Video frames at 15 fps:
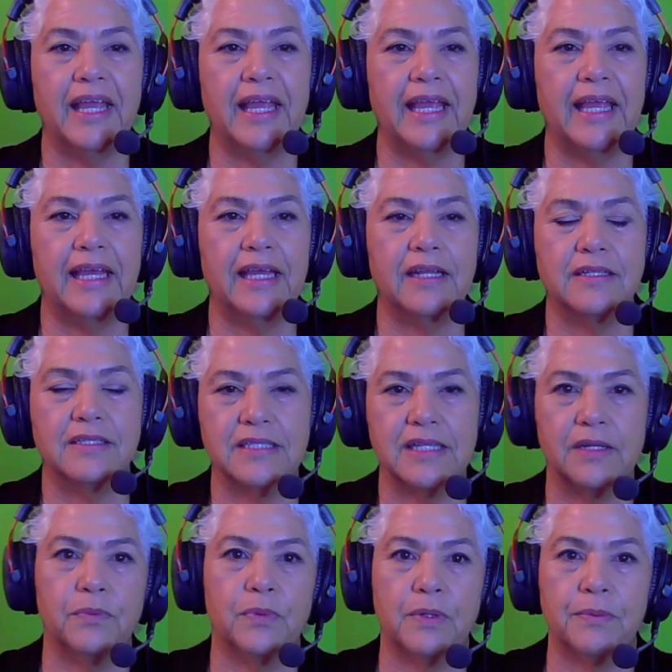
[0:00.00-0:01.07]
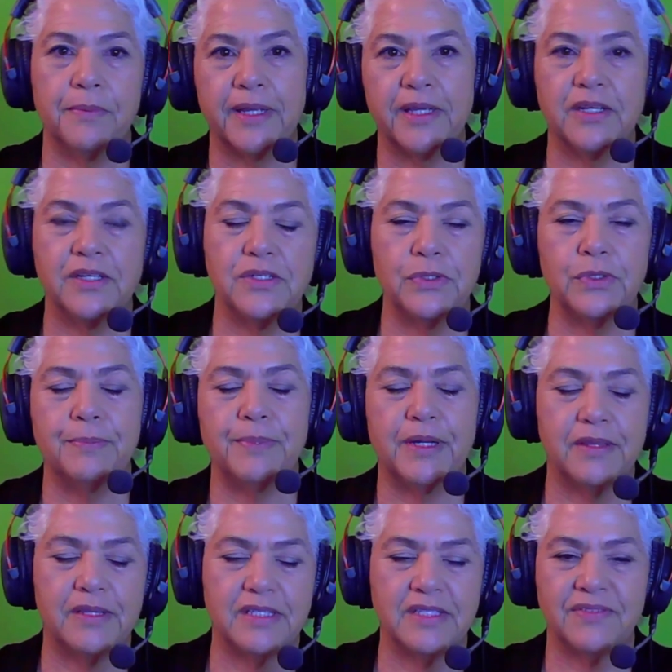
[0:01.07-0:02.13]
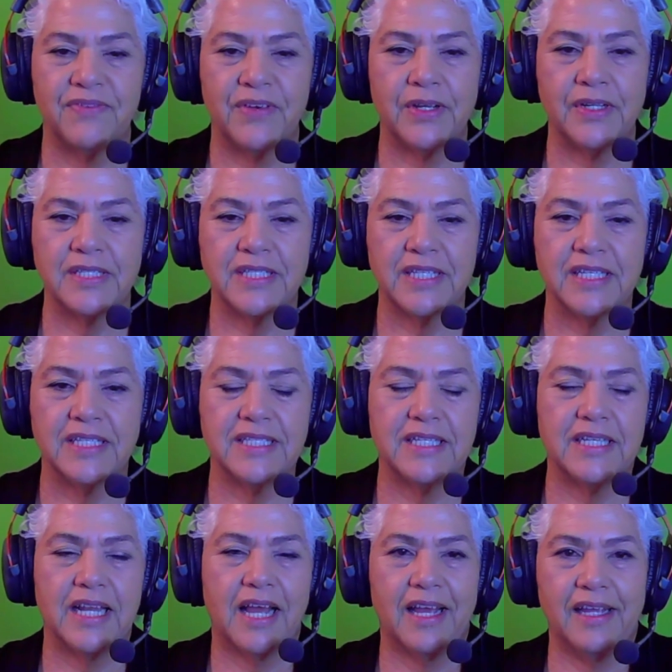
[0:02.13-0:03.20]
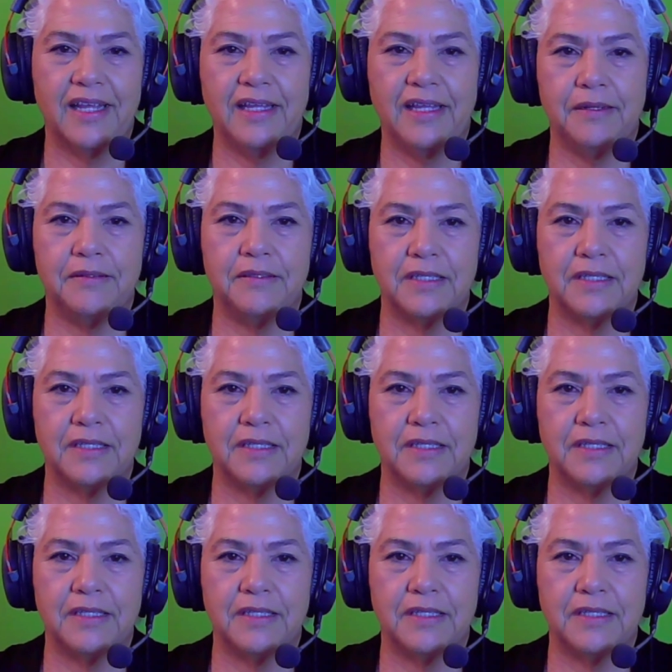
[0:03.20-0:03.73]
and saying, what am I going to do about these various things? And I had